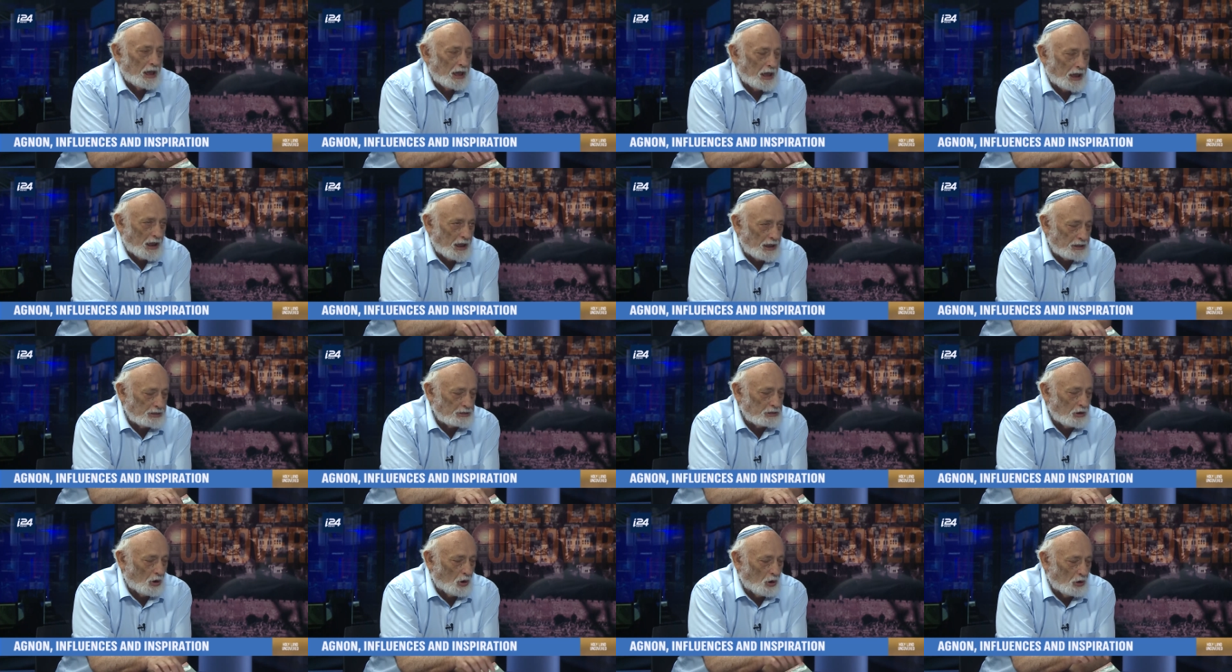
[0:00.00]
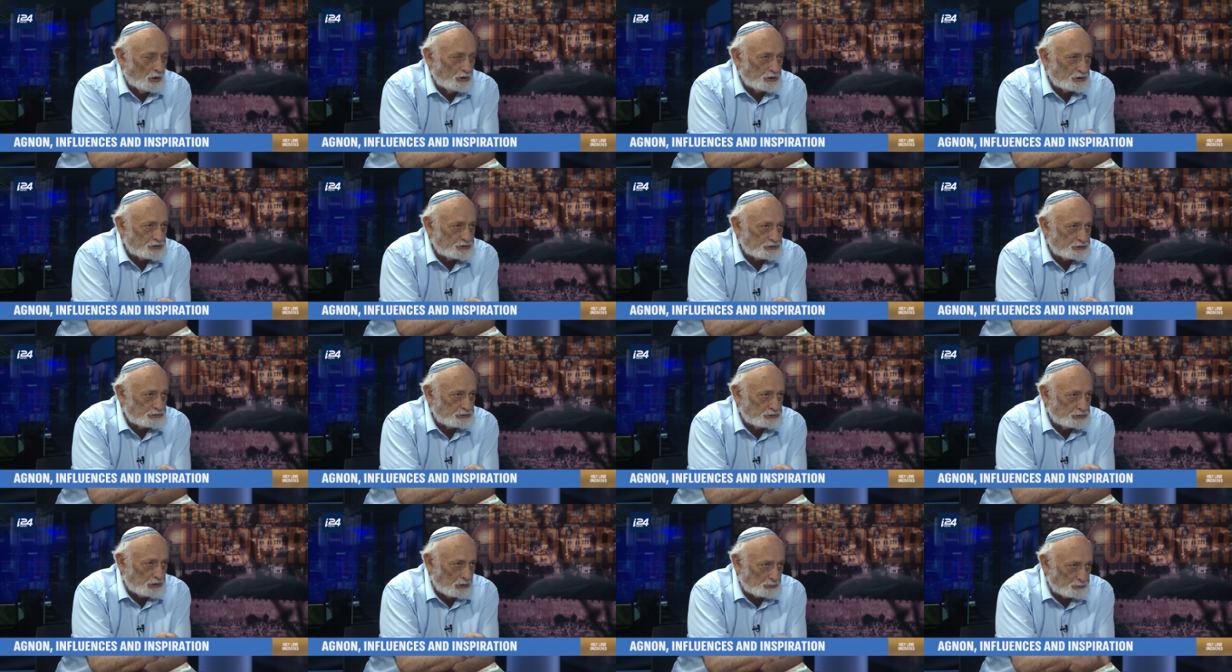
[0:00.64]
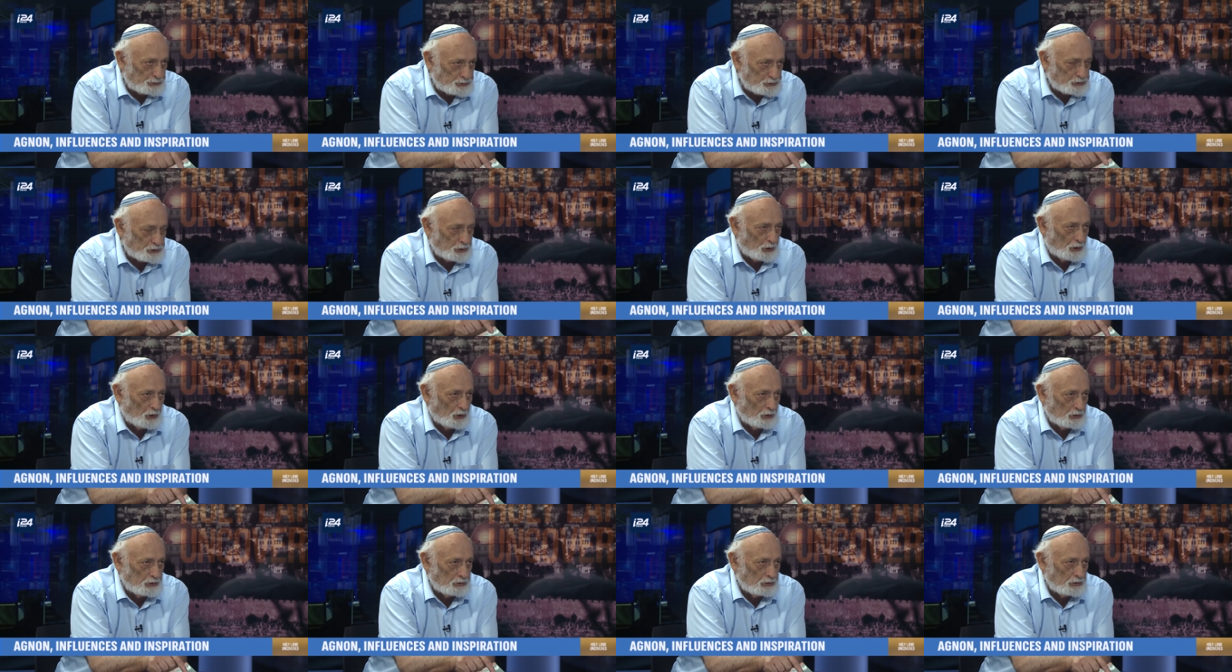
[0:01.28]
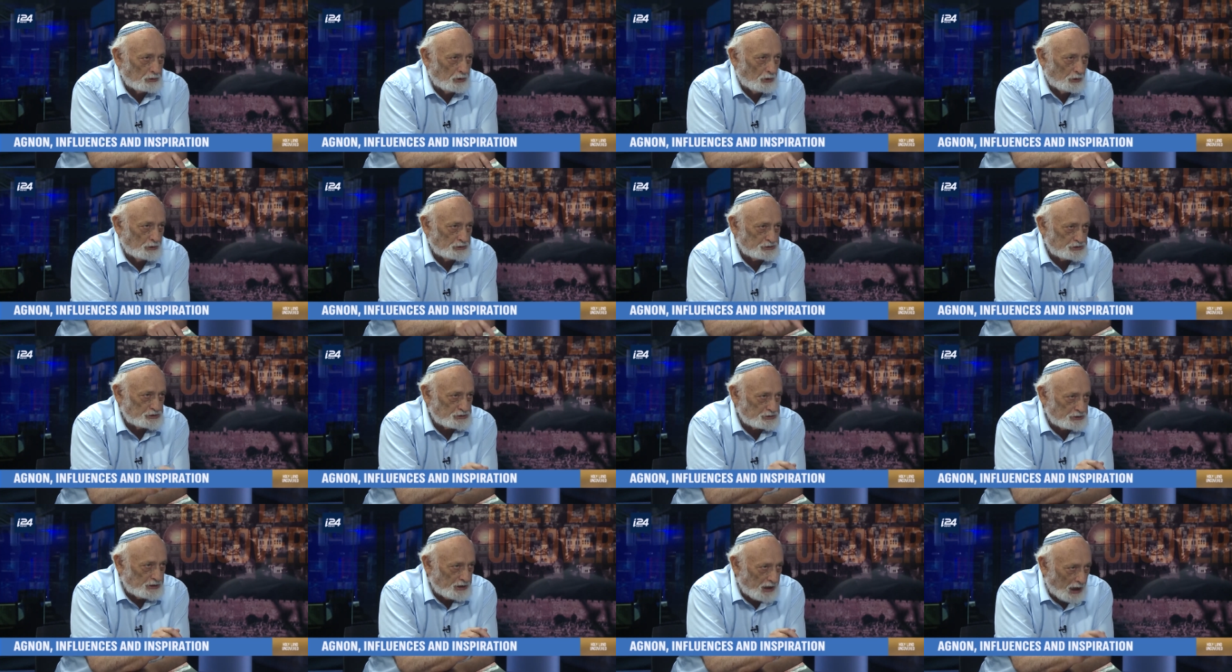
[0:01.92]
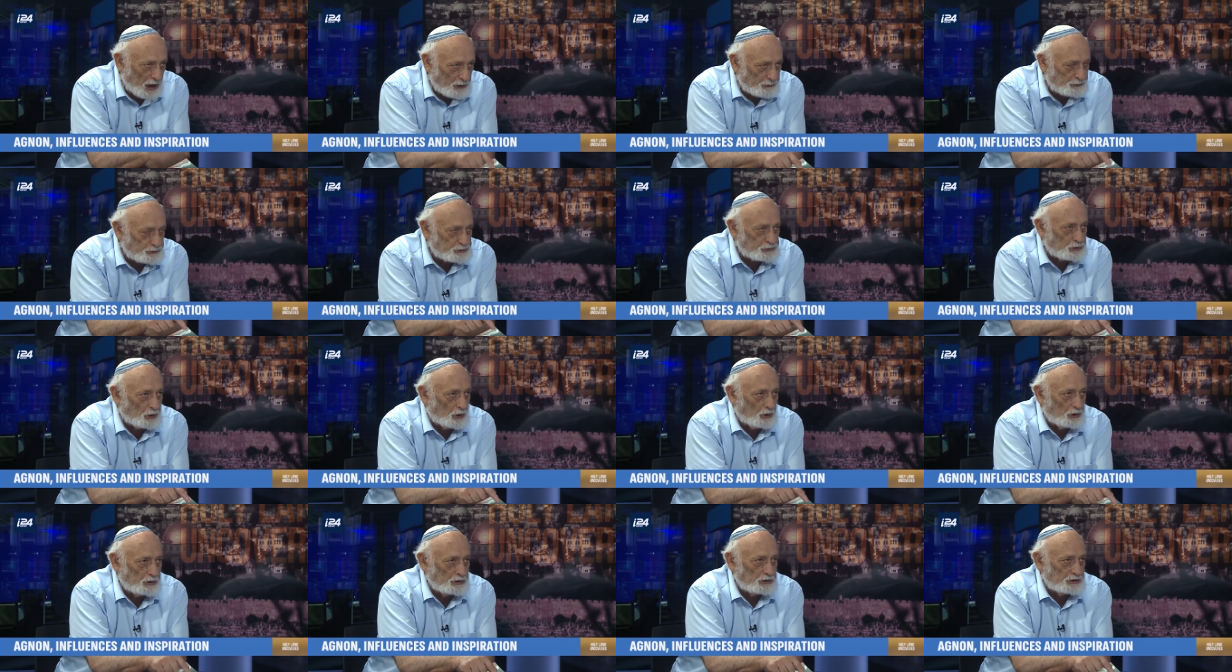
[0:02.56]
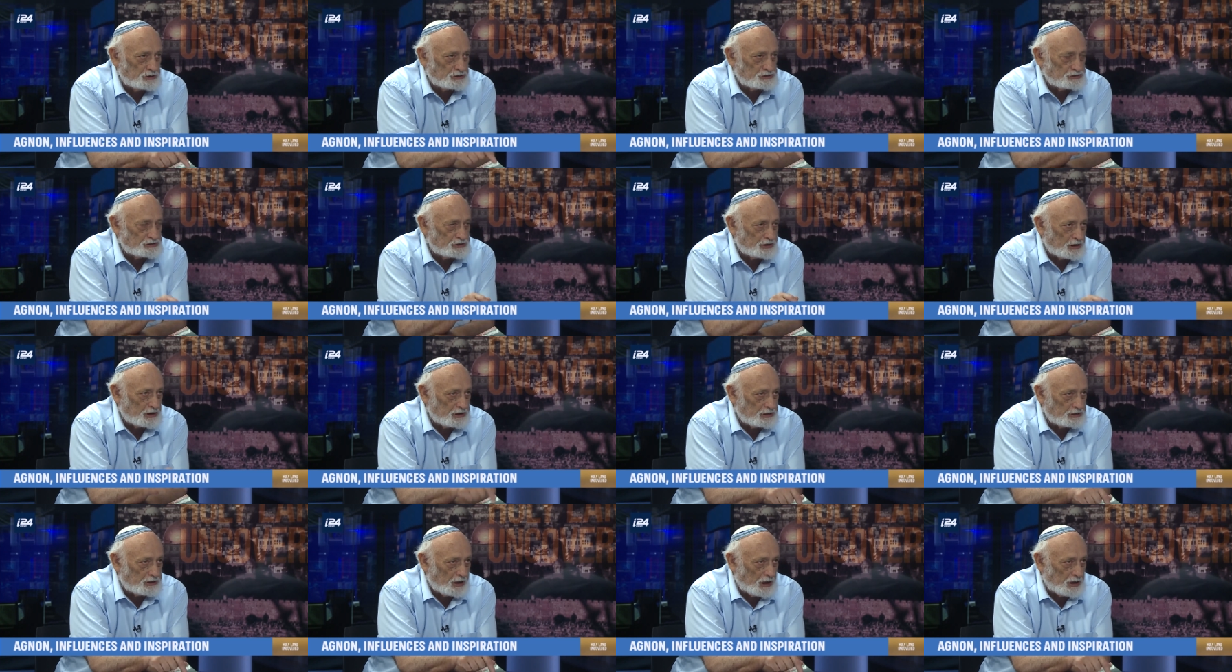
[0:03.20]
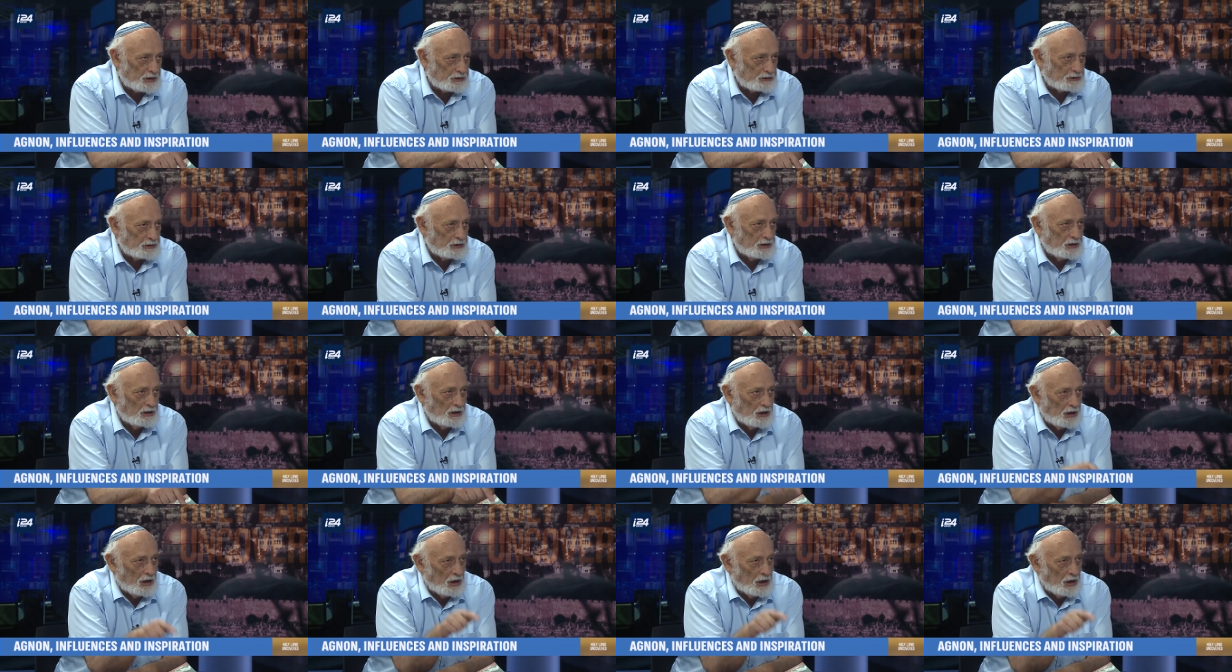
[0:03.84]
and on his tombstone, on his gravestone, is written